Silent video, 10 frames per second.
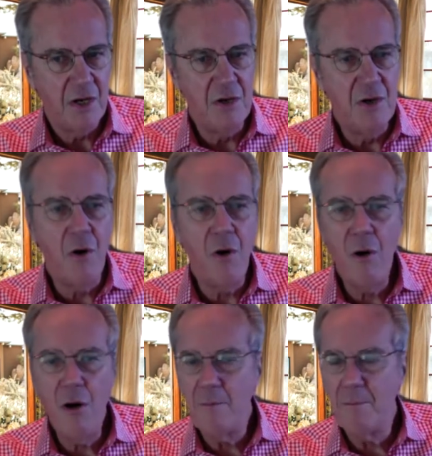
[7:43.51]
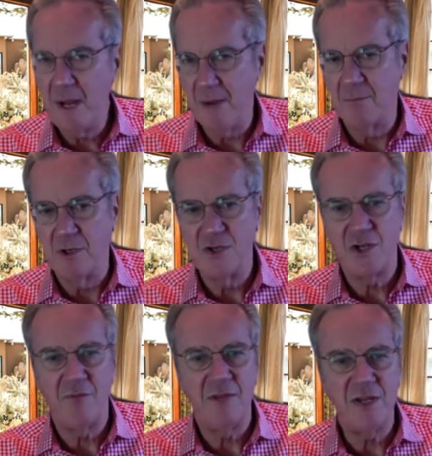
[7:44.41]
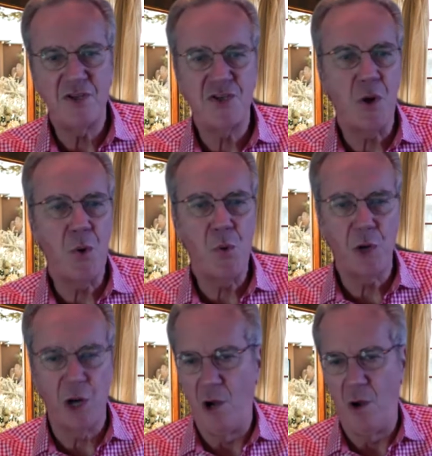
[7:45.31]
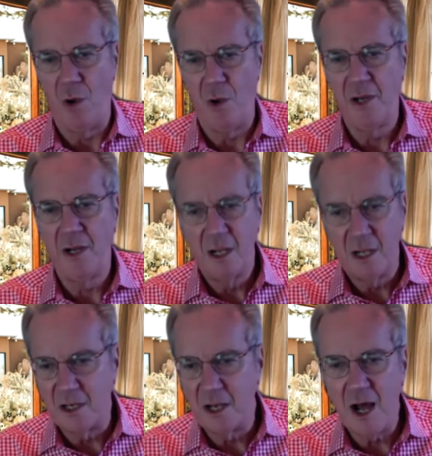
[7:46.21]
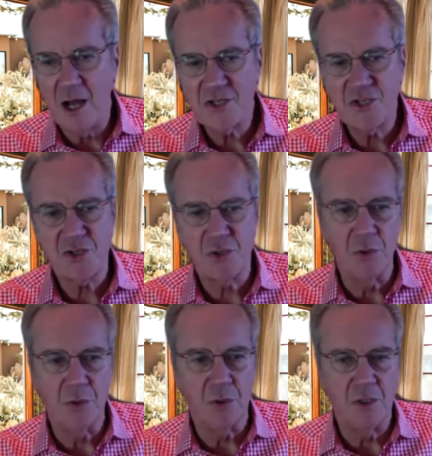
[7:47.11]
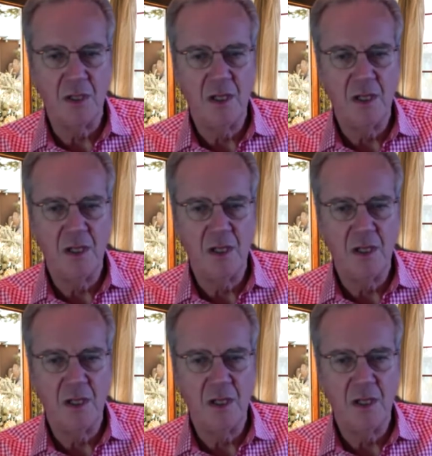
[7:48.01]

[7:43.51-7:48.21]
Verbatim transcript: nor members of the so-called lost school